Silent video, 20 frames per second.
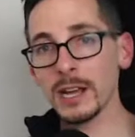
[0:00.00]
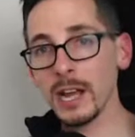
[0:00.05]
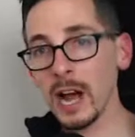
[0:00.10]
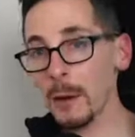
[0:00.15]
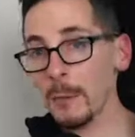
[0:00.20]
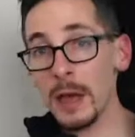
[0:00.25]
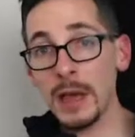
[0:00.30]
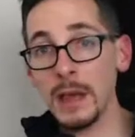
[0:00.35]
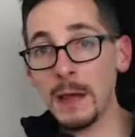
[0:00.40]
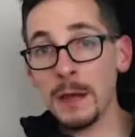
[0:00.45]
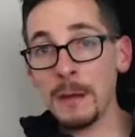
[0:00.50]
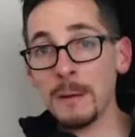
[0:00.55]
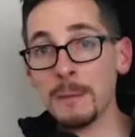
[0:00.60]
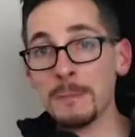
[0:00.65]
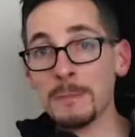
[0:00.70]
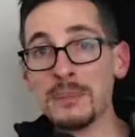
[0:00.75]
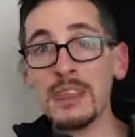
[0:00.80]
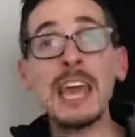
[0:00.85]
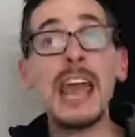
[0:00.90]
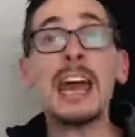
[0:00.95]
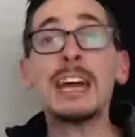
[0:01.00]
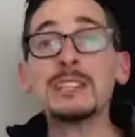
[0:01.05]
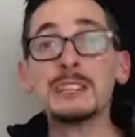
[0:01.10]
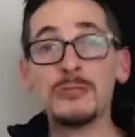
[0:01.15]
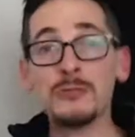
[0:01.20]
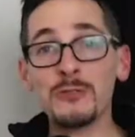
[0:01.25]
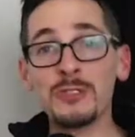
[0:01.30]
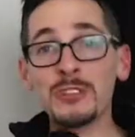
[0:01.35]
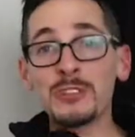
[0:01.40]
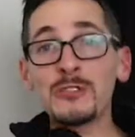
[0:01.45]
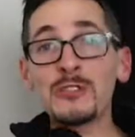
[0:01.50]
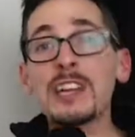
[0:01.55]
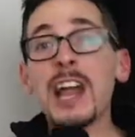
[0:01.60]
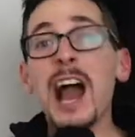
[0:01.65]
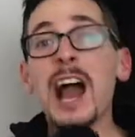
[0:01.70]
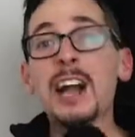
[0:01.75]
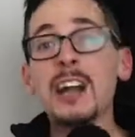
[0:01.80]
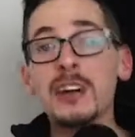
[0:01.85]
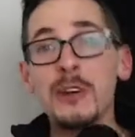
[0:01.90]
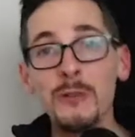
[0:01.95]
up, the answer is you're
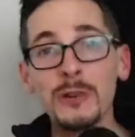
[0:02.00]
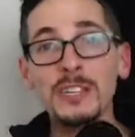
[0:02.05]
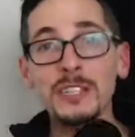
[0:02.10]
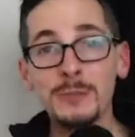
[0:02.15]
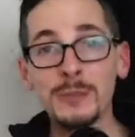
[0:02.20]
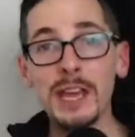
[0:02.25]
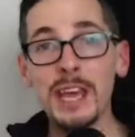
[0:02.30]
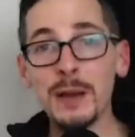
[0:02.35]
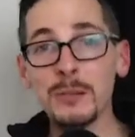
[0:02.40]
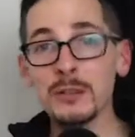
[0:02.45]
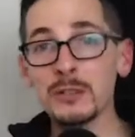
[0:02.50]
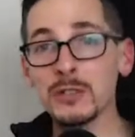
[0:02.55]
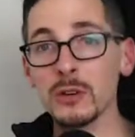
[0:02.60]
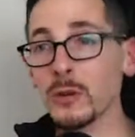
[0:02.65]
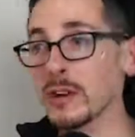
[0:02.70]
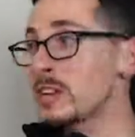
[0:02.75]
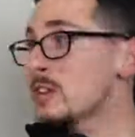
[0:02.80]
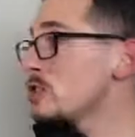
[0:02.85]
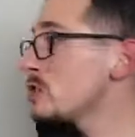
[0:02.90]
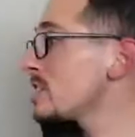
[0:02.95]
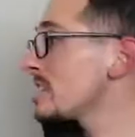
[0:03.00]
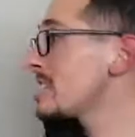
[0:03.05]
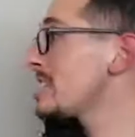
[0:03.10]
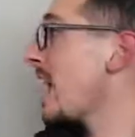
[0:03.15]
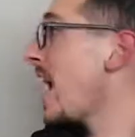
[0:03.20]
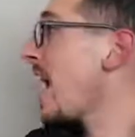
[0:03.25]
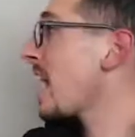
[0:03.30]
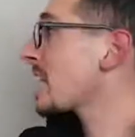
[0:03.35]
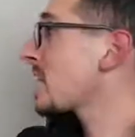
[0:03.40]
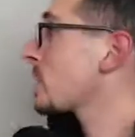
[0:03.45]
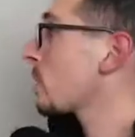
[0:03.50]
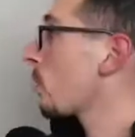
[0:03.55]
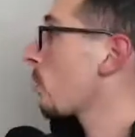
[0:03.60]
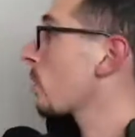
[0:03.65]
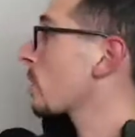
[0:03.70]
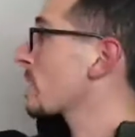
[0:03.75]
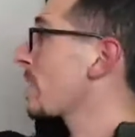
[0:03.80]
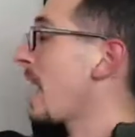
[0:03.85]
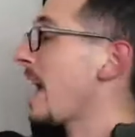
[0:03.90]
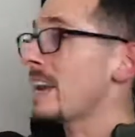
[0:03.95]
not going to be able to. It's just not going to
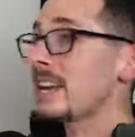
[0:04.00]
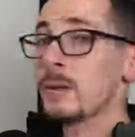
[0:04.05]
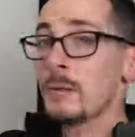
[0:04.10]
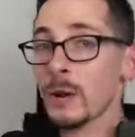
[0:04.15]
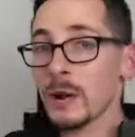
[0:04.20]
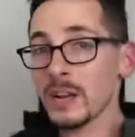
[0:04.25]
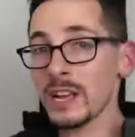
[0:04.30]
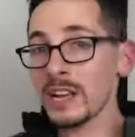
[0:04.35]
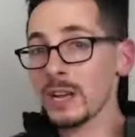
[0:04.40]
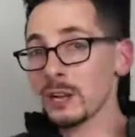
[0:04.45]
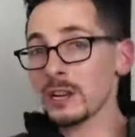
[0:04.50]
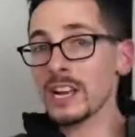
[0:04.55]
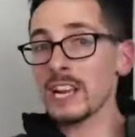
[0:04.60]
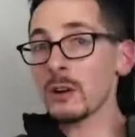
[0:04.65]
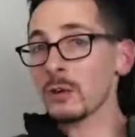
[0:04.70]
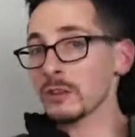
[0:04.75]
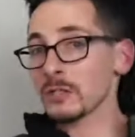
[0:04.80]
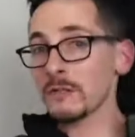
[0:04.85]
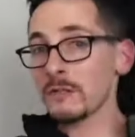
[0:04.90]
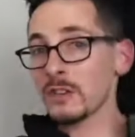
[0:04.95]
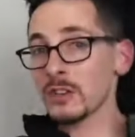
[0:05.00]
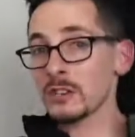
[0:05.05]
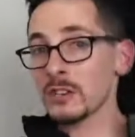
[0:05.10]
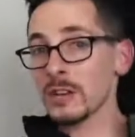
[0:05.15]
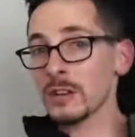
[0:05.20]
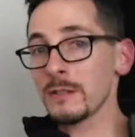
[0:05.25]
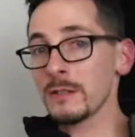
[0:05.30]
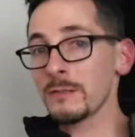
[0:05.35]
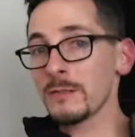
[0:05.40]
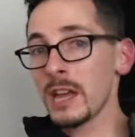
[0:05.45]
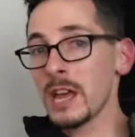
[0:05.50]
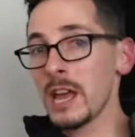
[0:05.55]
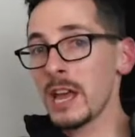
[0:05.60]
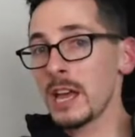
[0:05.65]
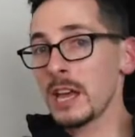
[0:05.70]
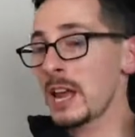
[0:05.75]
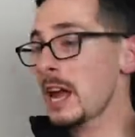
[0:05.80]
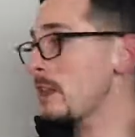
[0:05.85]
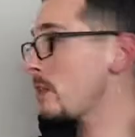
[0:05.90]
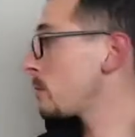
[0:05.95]
work anywhere near as efficient.
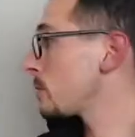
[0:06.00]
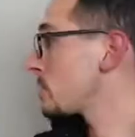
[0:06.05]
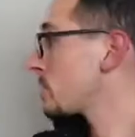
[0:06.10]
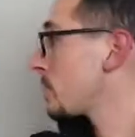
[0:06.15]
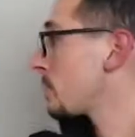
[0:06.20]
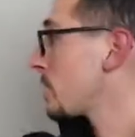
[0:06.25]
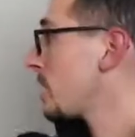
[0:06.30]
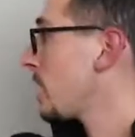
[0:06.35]
Now, there was something